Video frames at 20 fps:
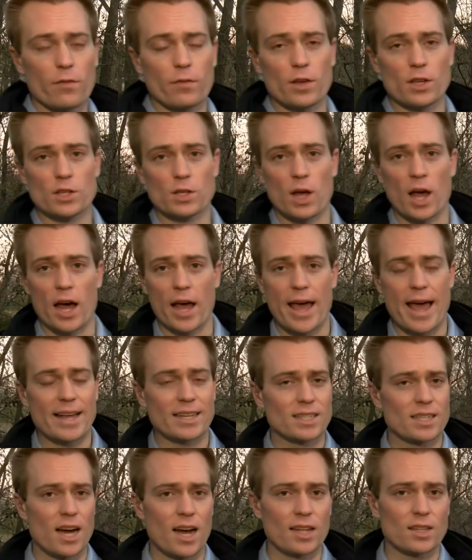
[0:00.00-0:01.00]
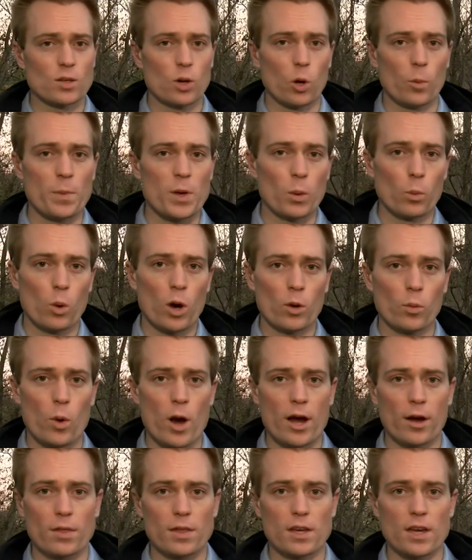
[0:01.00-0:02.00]
office uh, has not told me one
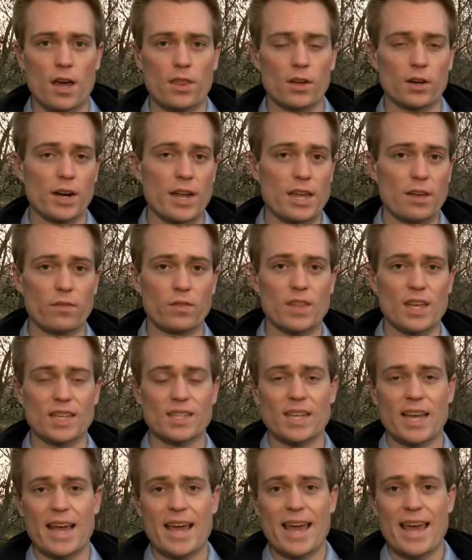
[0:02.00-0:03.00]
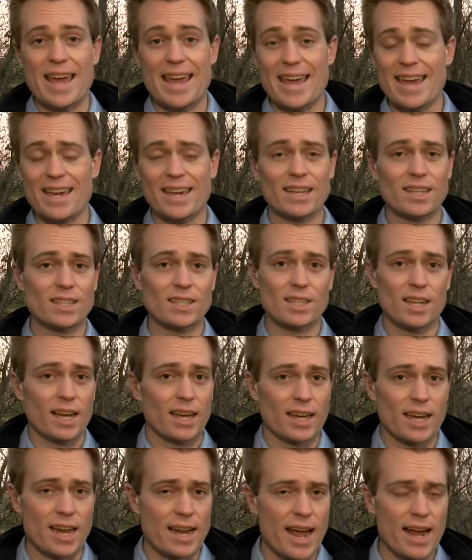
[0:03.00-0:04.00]
way or the other if this is
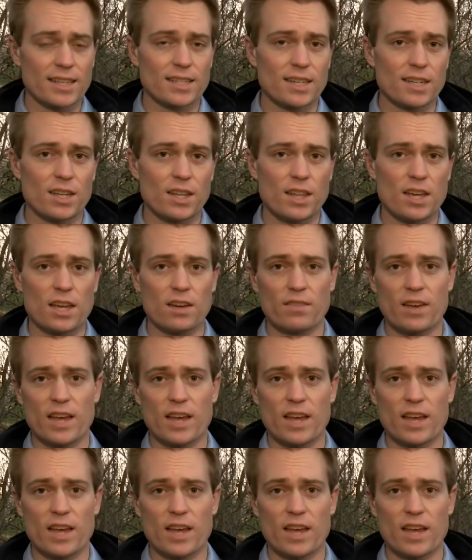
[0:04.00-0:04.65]
connected to the